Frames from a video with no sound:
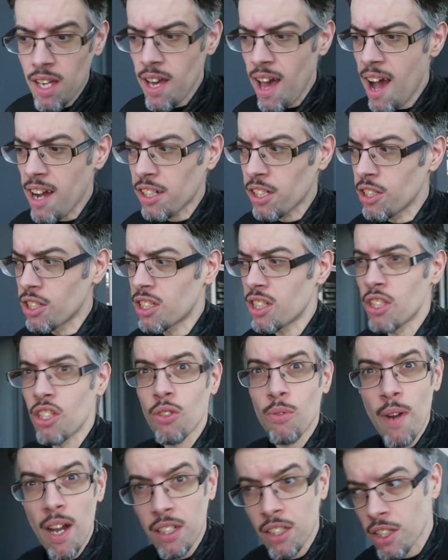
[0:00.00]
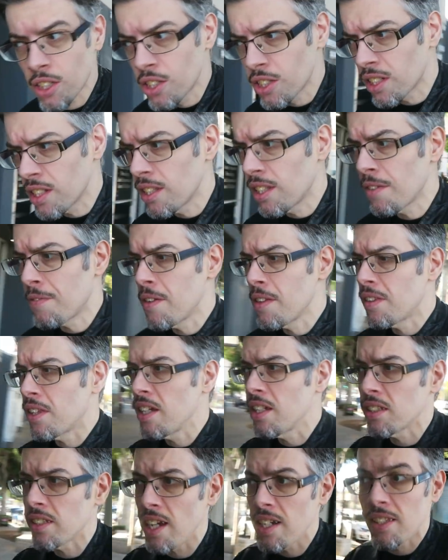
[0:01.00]
actors and directors and different
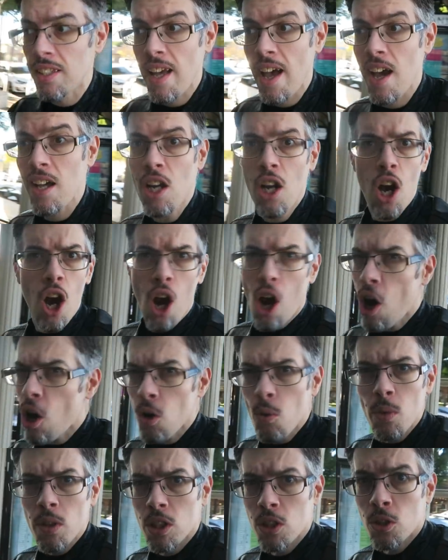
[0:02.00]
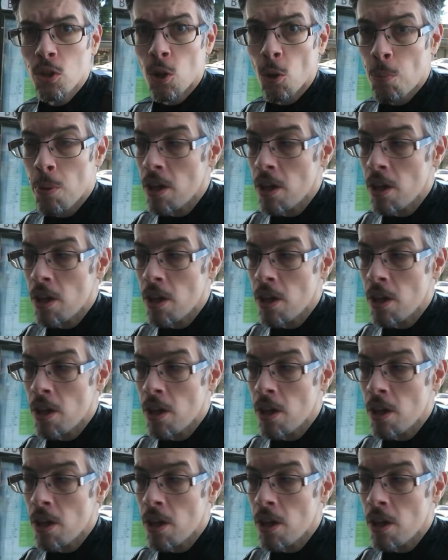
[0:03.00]
things like that. All really cool